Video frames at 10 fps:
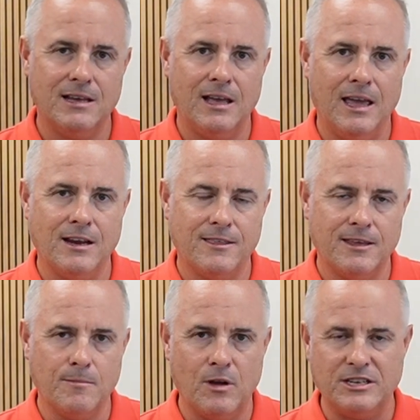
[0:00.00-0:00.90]
And I
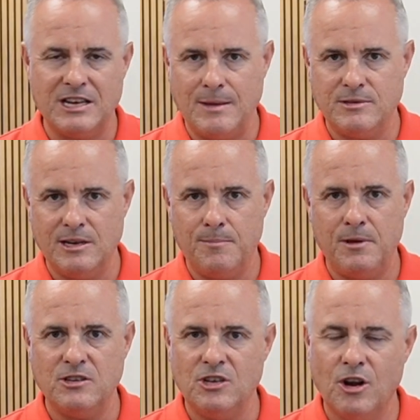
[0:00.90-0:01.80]
think Mike James said it
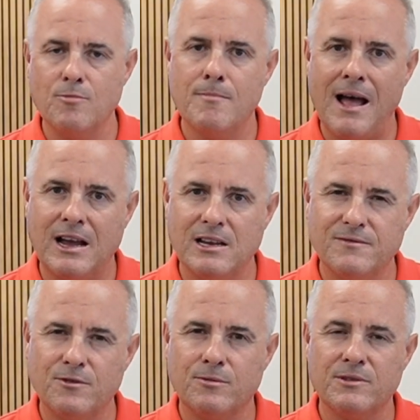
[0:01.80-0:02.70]
best: you don't
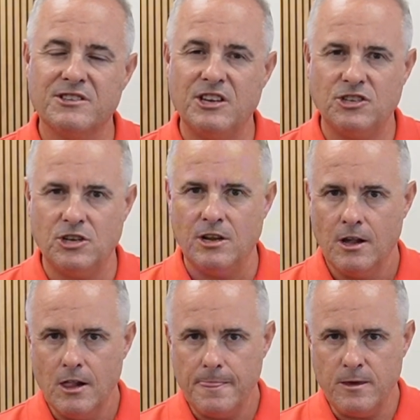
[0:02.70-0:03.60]
market for the recession,
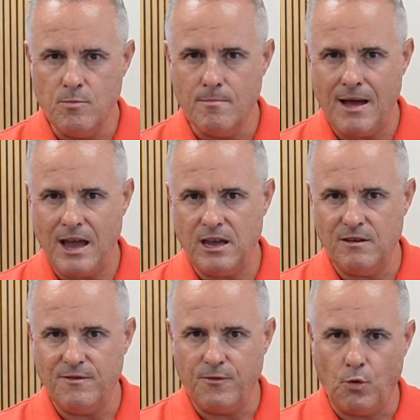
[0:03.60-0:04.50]
you
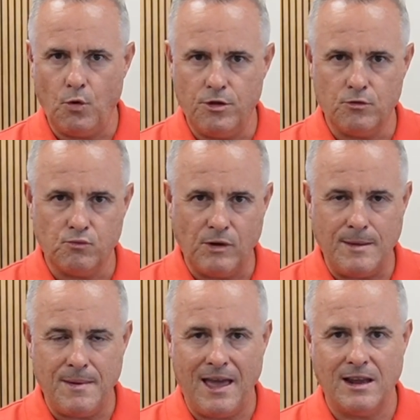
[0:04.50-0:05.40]
market for the
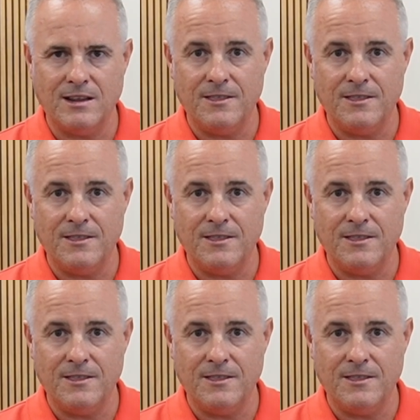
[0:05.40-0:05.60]
rebound.